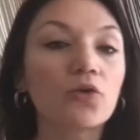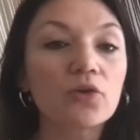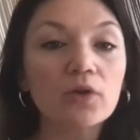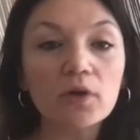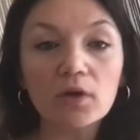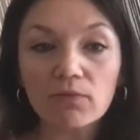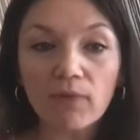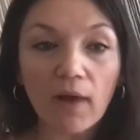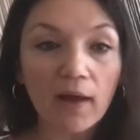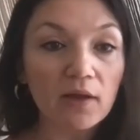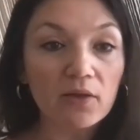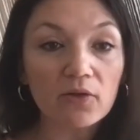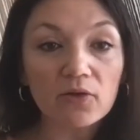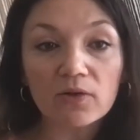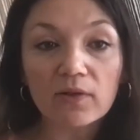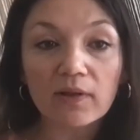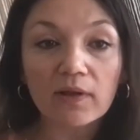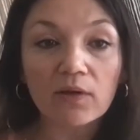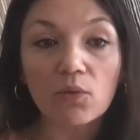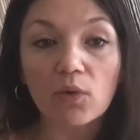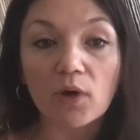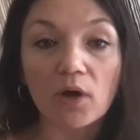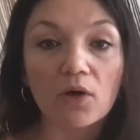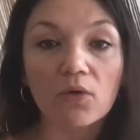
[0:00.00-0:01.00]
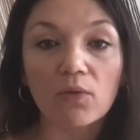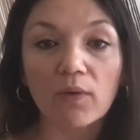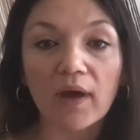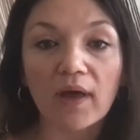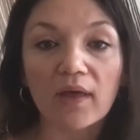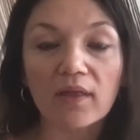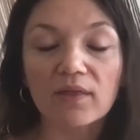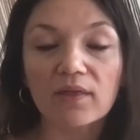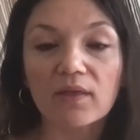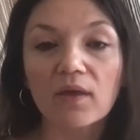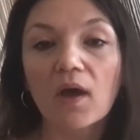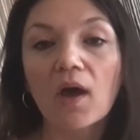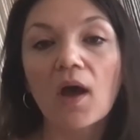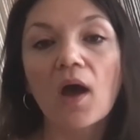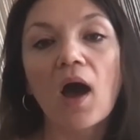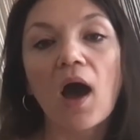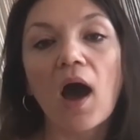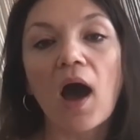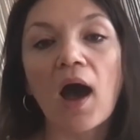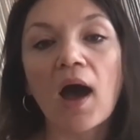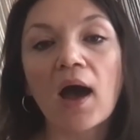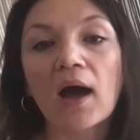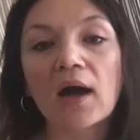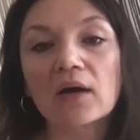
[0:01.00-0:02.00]
like, who do you regularly work with?
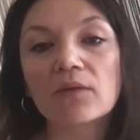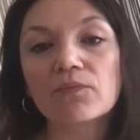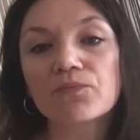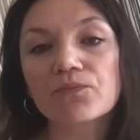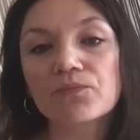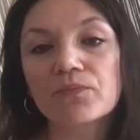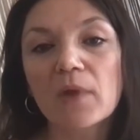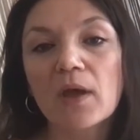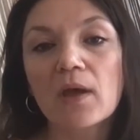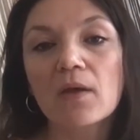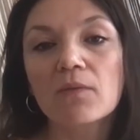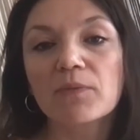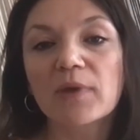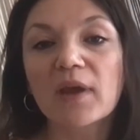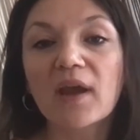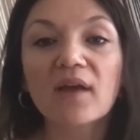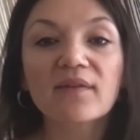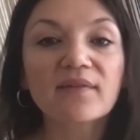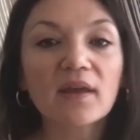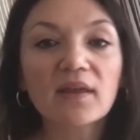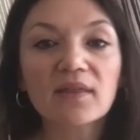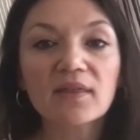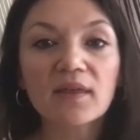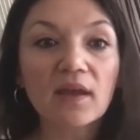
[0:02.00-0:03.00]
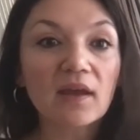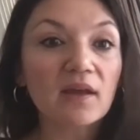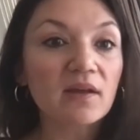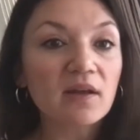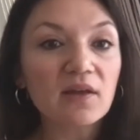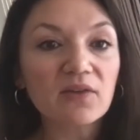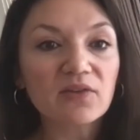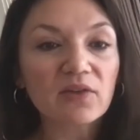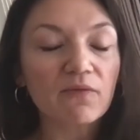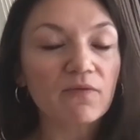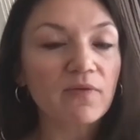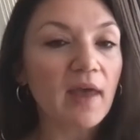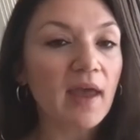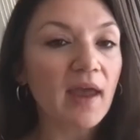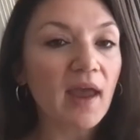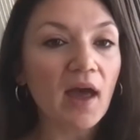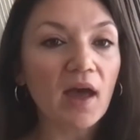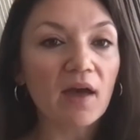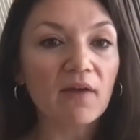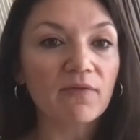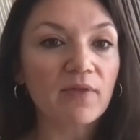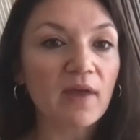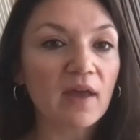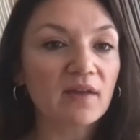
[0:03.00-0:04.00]
Um, because I think it is if they
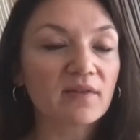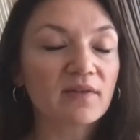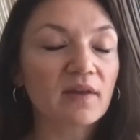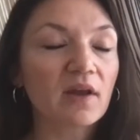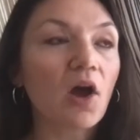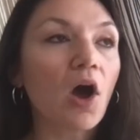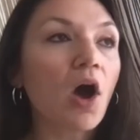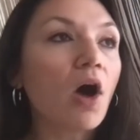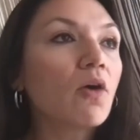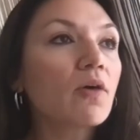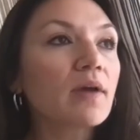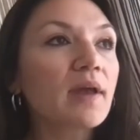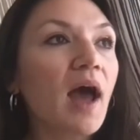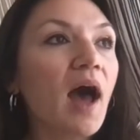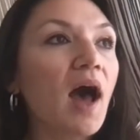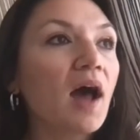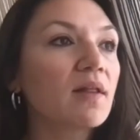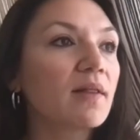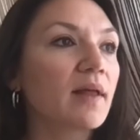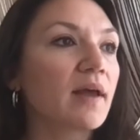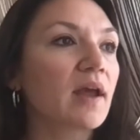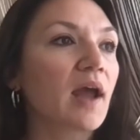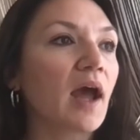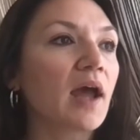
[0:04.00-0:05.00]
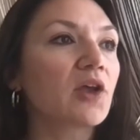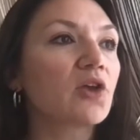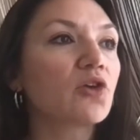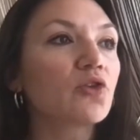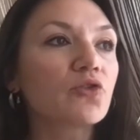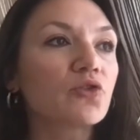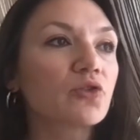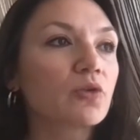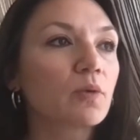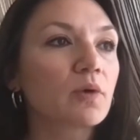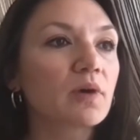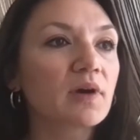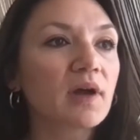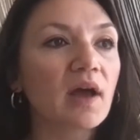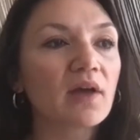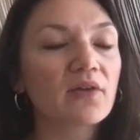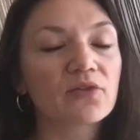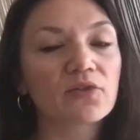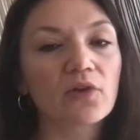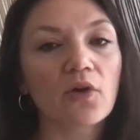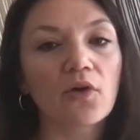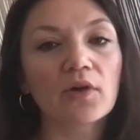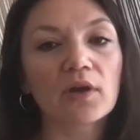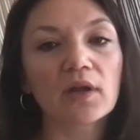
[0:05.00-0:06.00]
if they say, oh yeah, like I used to work
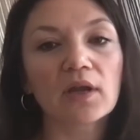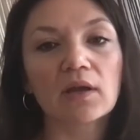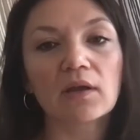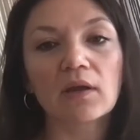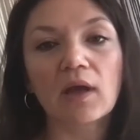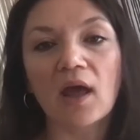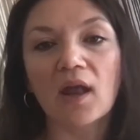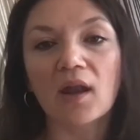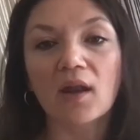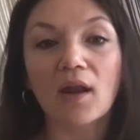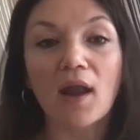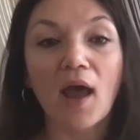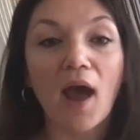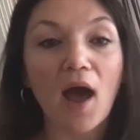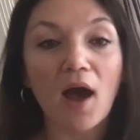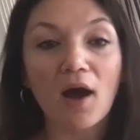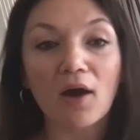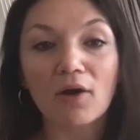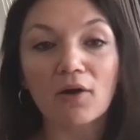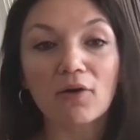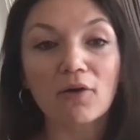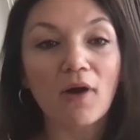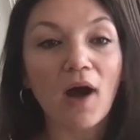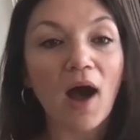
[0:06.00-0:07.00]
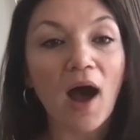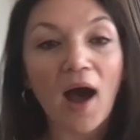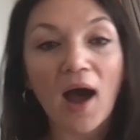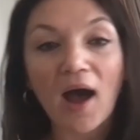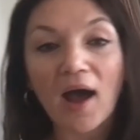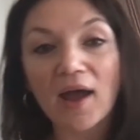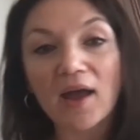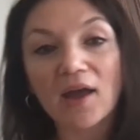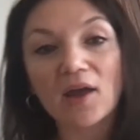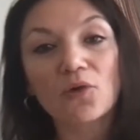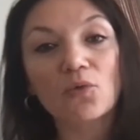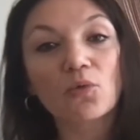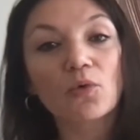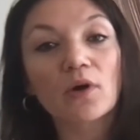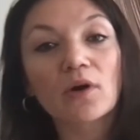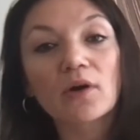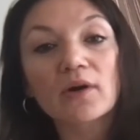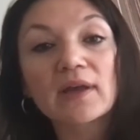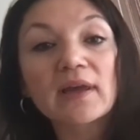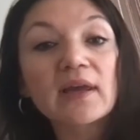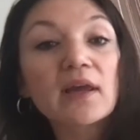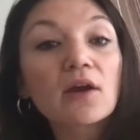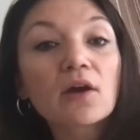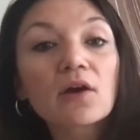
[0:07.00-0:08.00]
at Sony and now I
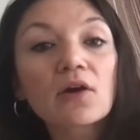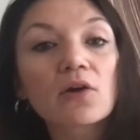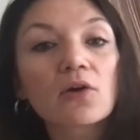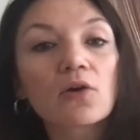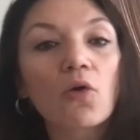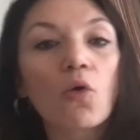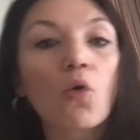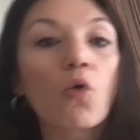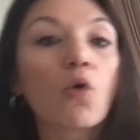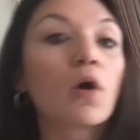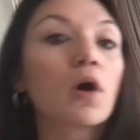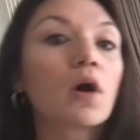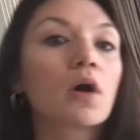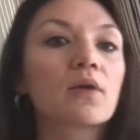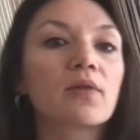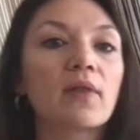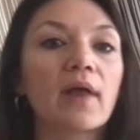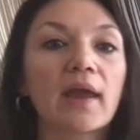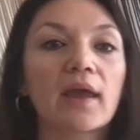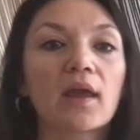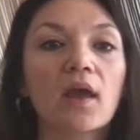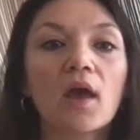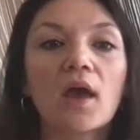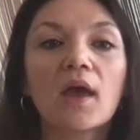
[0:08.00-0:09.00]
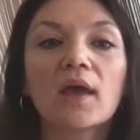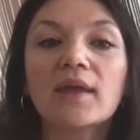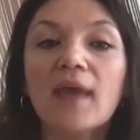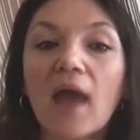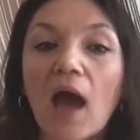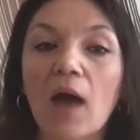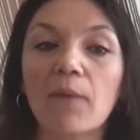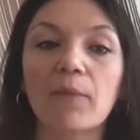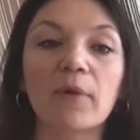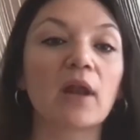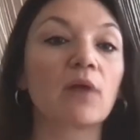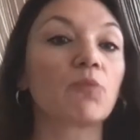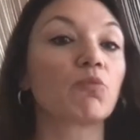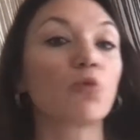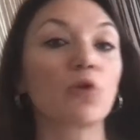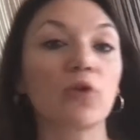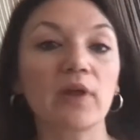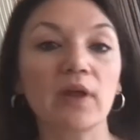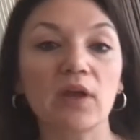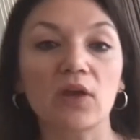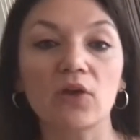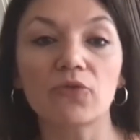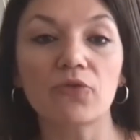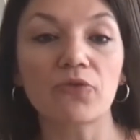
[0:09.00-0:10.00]
work here, or like, yeah, but I'm
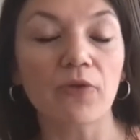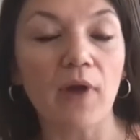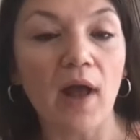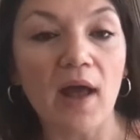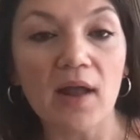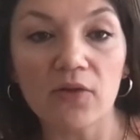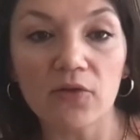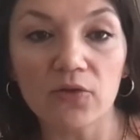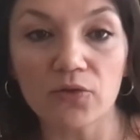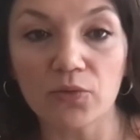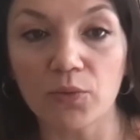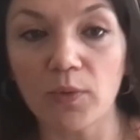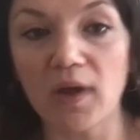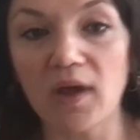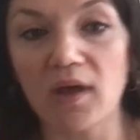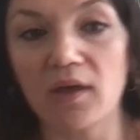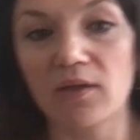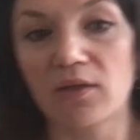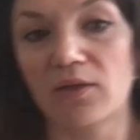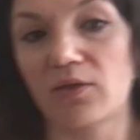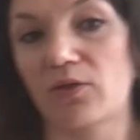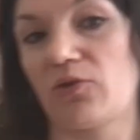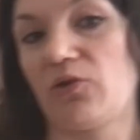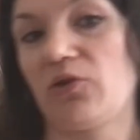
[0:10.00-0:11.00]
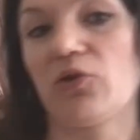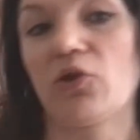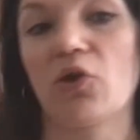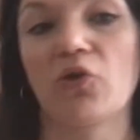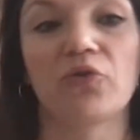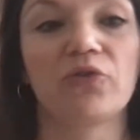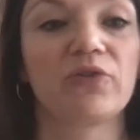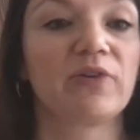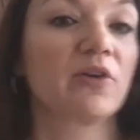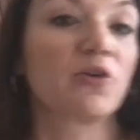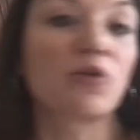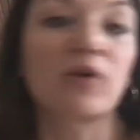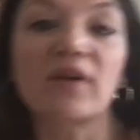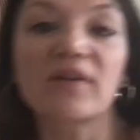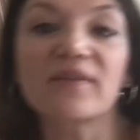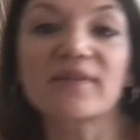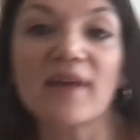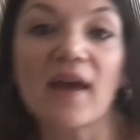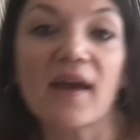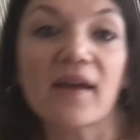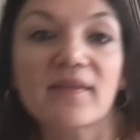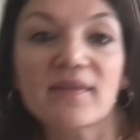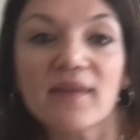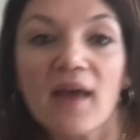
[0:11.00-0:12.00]
really good friends with, you know,
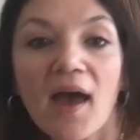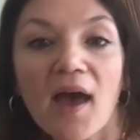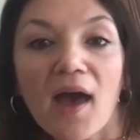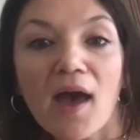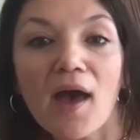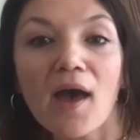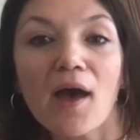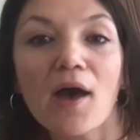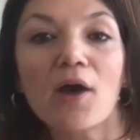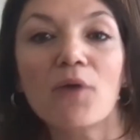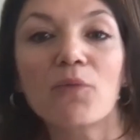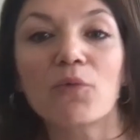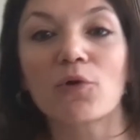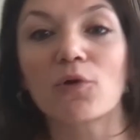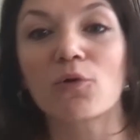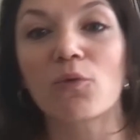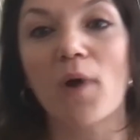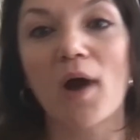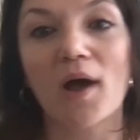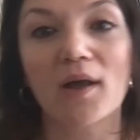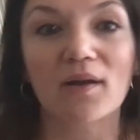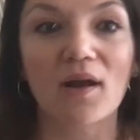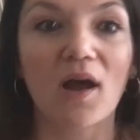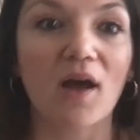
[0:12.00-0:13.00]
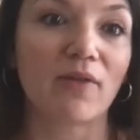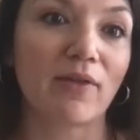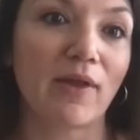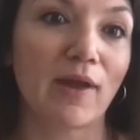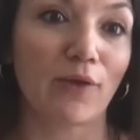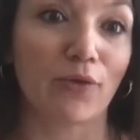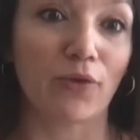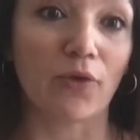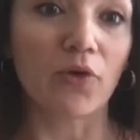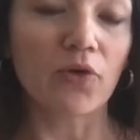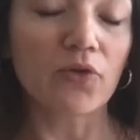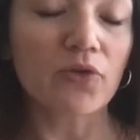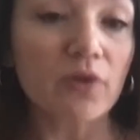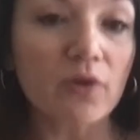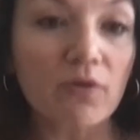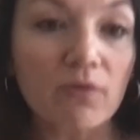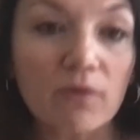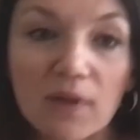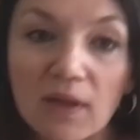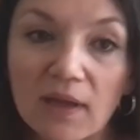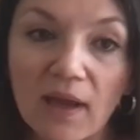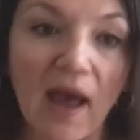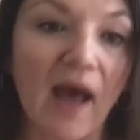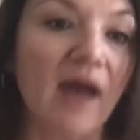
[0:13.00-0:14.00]
SiriusXM or whatnot. Like those are
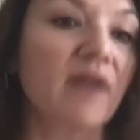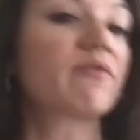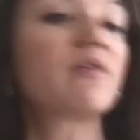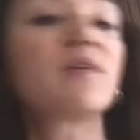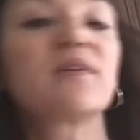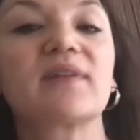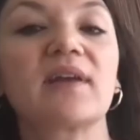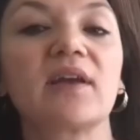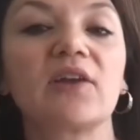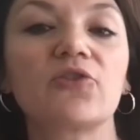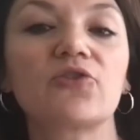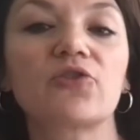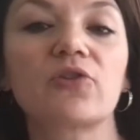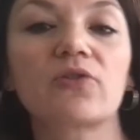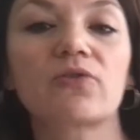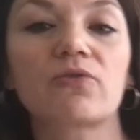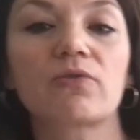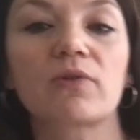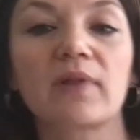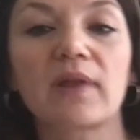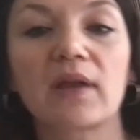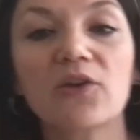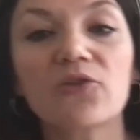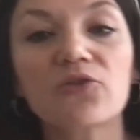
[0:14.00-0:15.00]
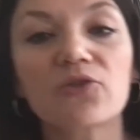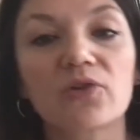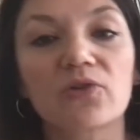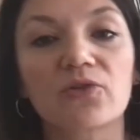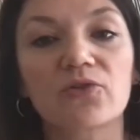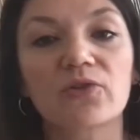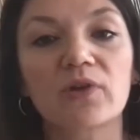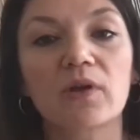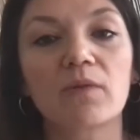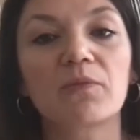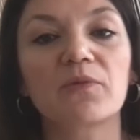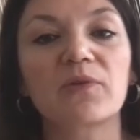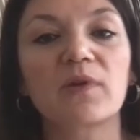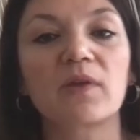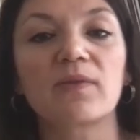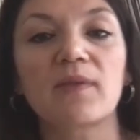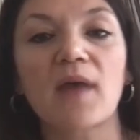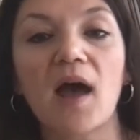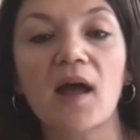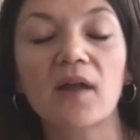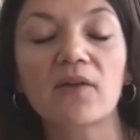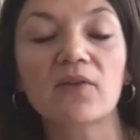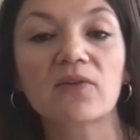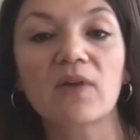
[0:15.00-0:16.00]
really advantageous relationships, and
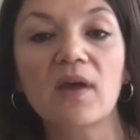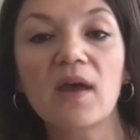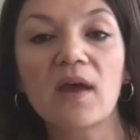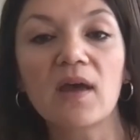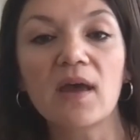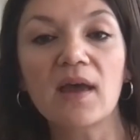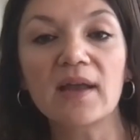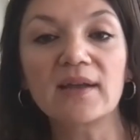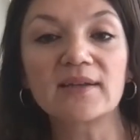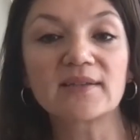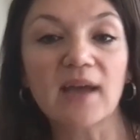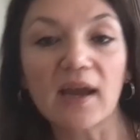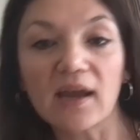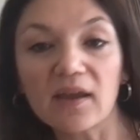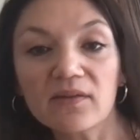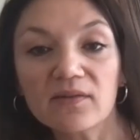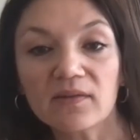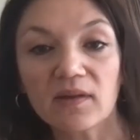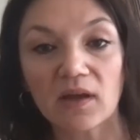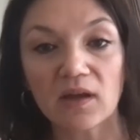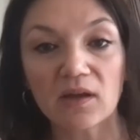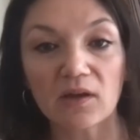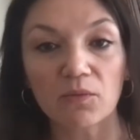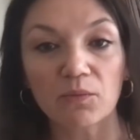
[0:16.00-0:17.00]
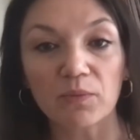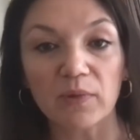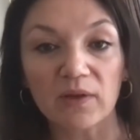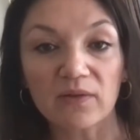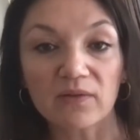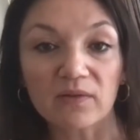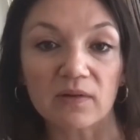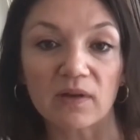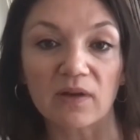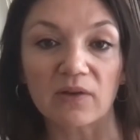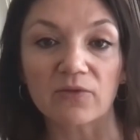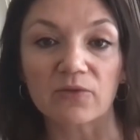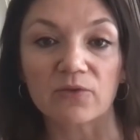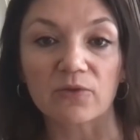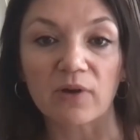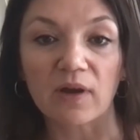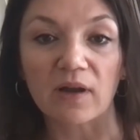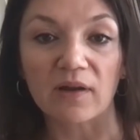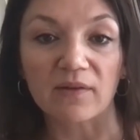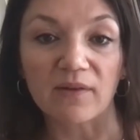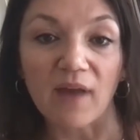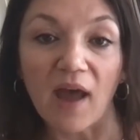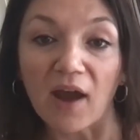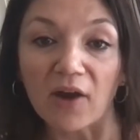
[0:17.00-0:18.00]
that's enticing in a business
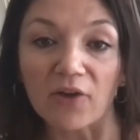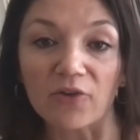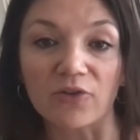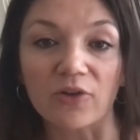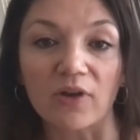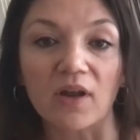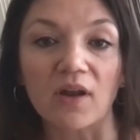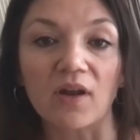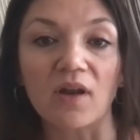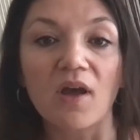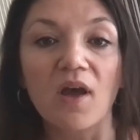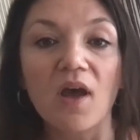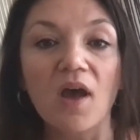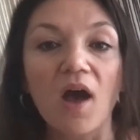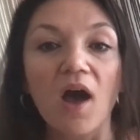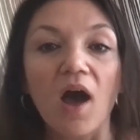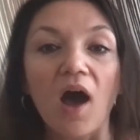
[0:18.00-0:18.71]
transaction.